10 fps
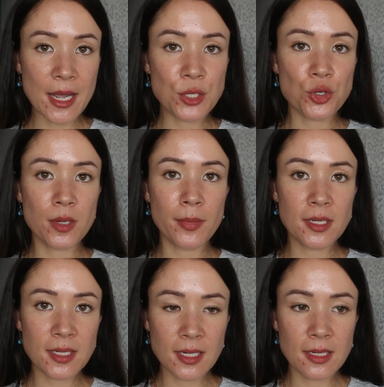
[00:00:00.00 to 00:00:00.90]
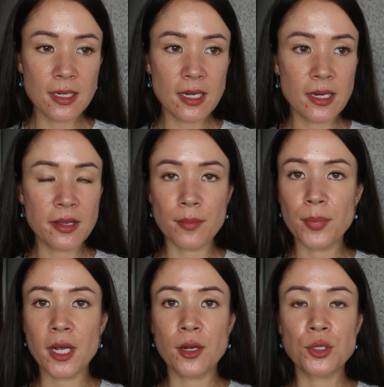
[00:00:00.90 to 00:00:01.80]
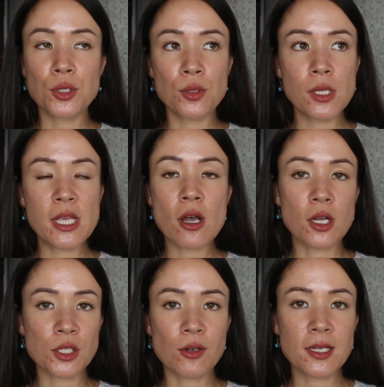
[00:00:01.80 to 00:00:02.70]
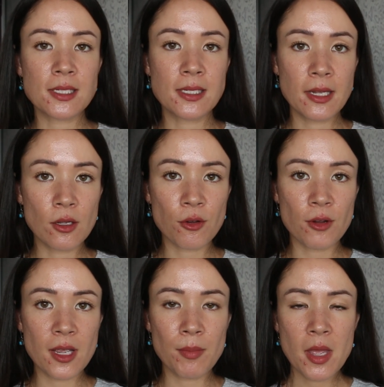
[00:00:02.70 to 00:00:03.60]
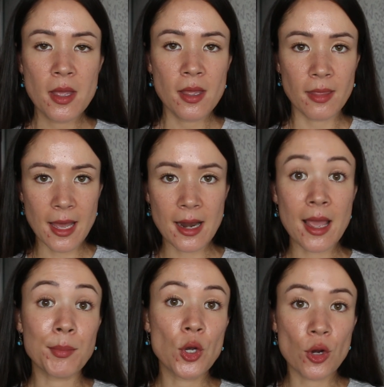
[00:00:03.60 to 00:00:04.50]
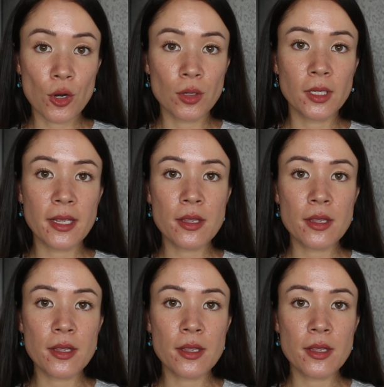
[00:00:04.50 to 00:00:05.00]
eye treatment indeed compared to the COSRX snail cream that I'm currently